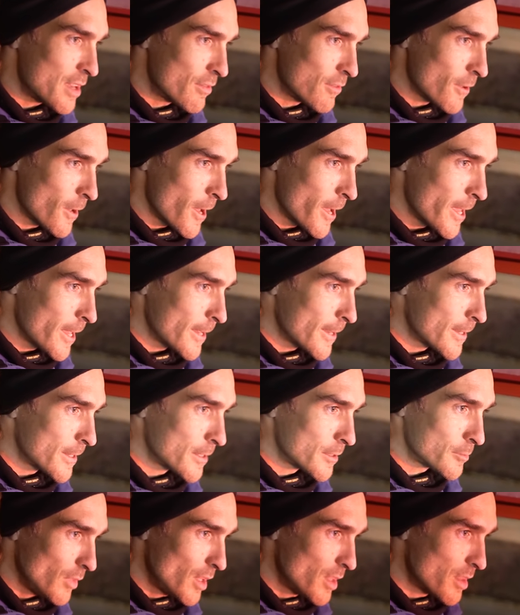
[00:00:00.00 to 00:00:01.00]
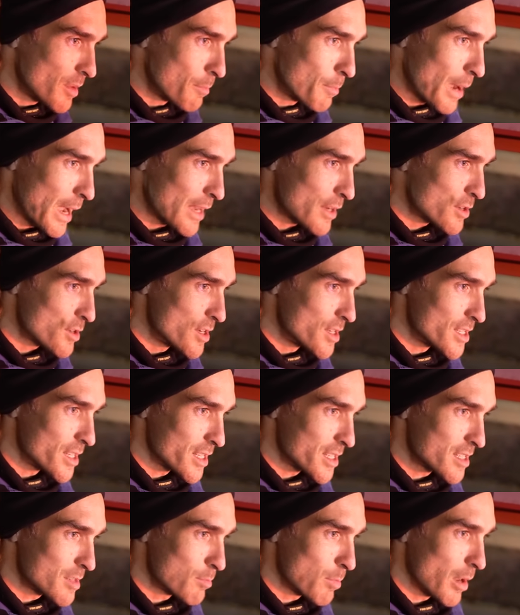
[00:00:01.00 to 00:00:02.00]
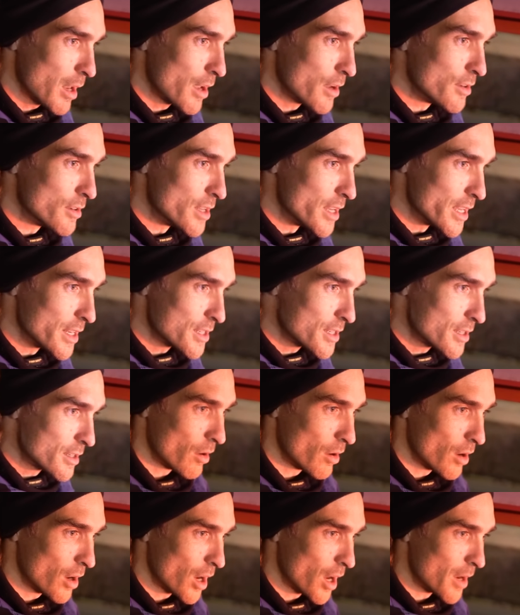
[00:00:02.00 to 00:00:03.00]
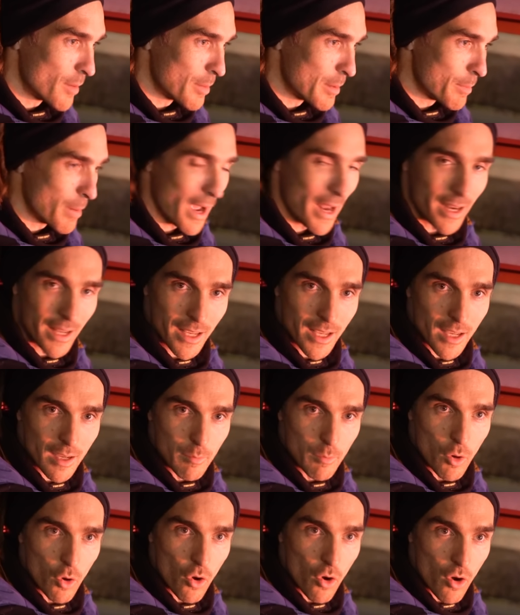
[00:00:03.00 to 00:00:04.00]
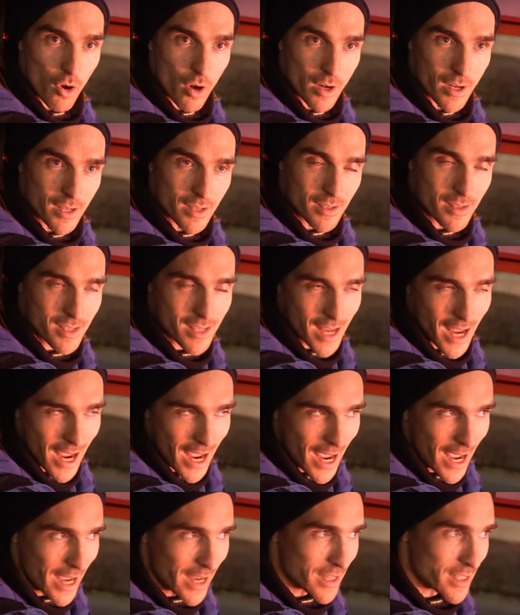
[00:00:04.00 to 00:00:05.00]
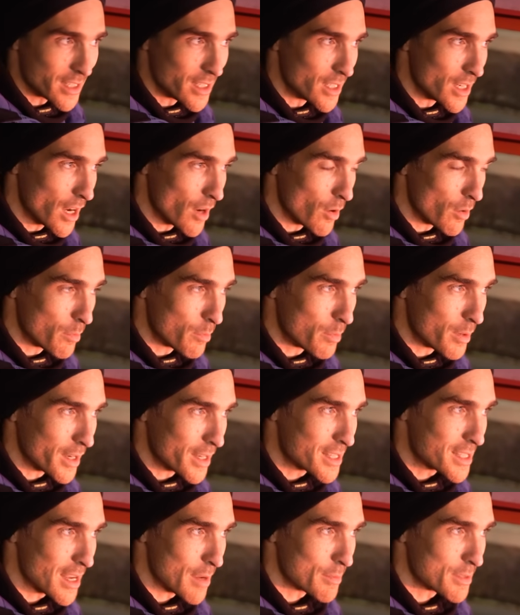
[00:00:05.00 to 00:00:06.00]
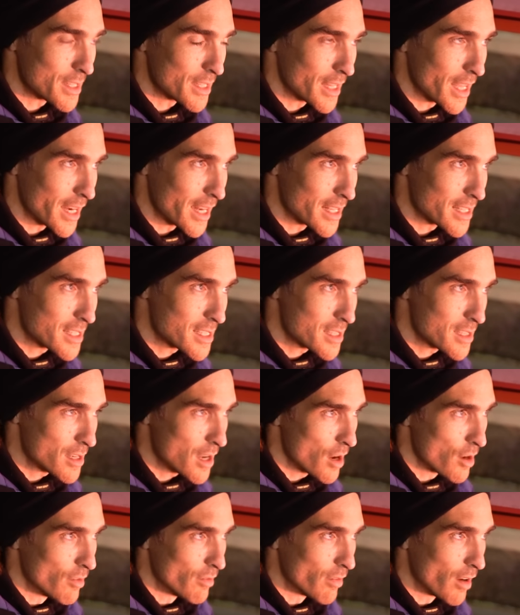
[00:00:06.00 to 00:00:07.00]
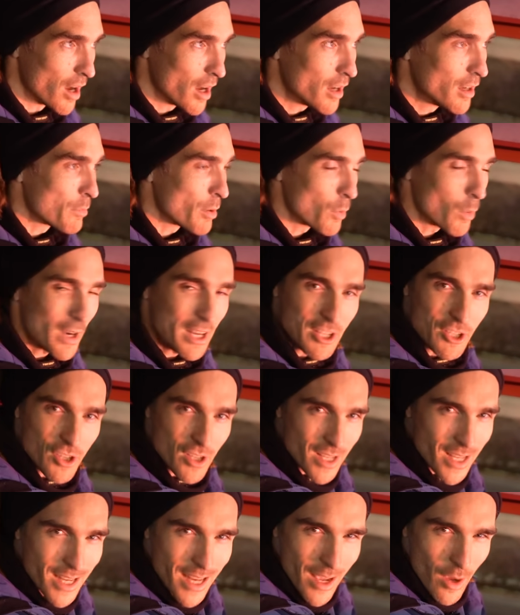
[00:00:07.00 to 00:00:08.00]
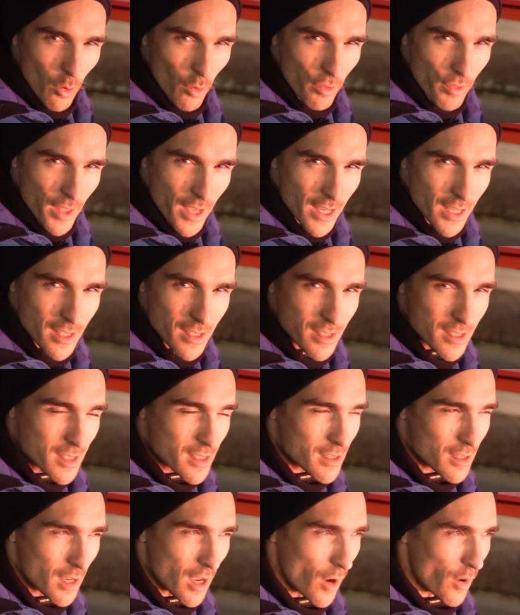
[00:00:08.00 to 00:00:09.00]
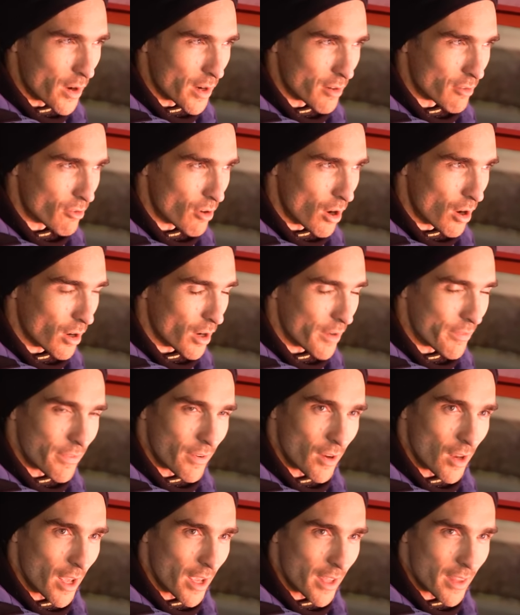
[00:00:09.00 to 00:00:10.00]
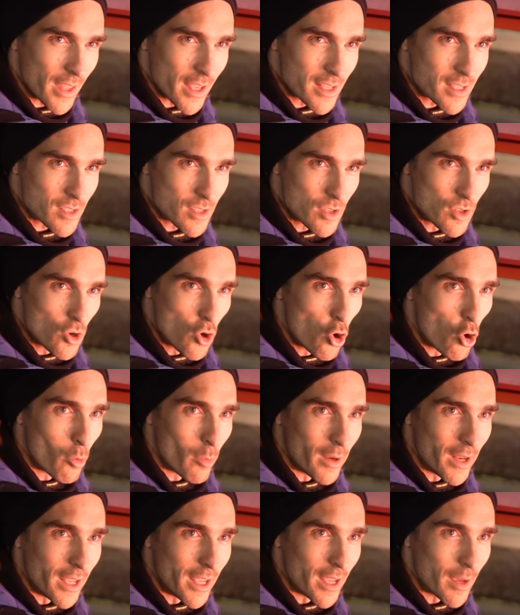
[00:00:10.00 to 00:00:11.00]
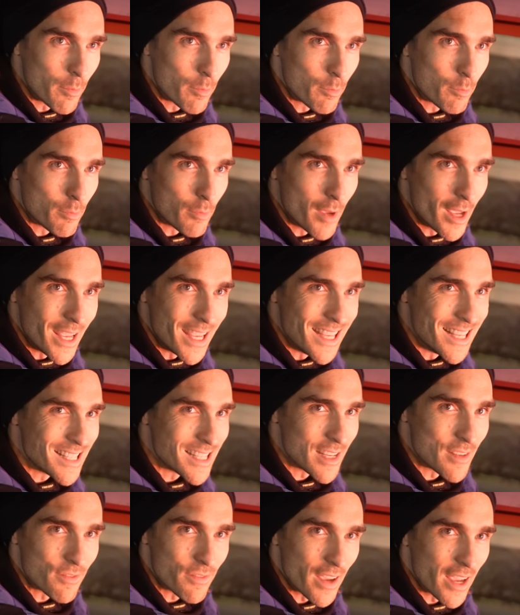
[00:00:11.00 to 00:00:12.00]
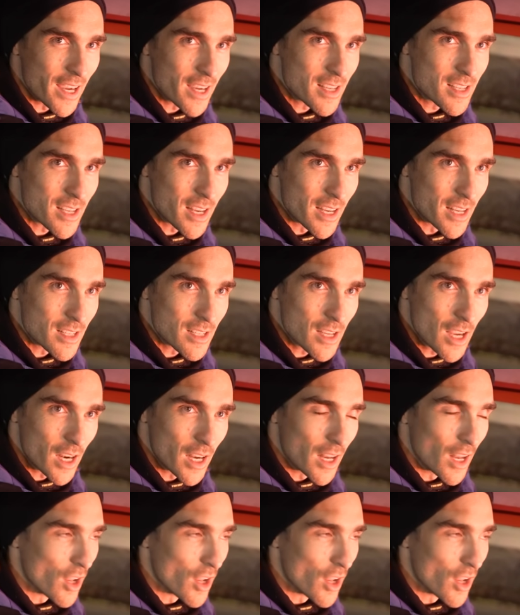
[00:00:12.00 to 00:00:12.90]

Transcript: of like the batteries exploded, I'd be panicking more and sad, and, you know, accepting that it's over. But when it's just little things going wrong, I feel like there's normally a easy fix and it's kind of